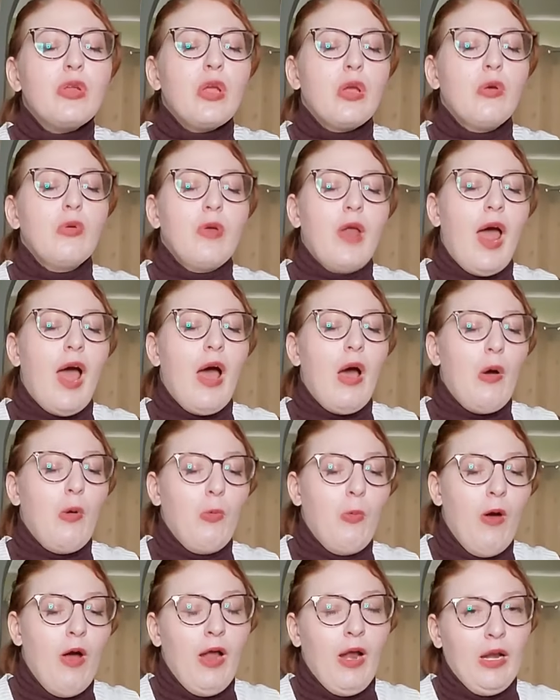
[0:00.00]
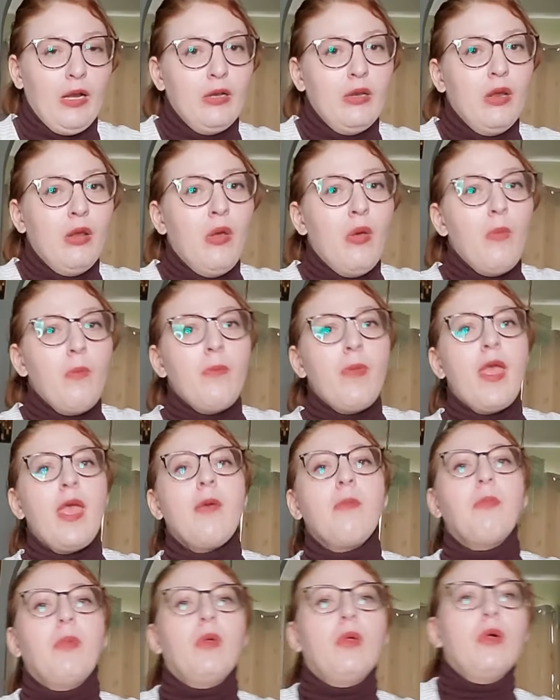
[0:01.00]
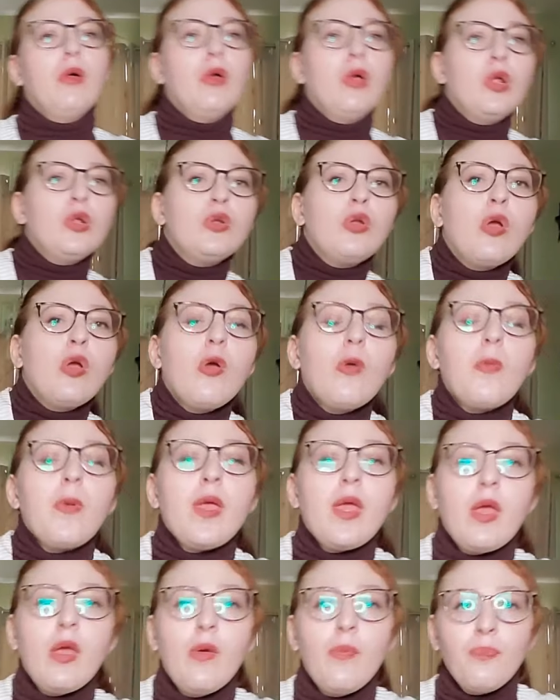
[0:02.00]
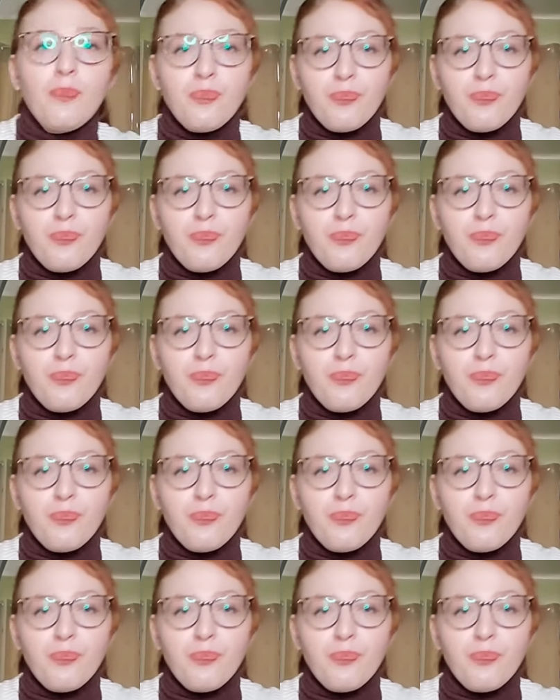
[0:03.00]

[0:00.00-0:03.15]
do not want people to be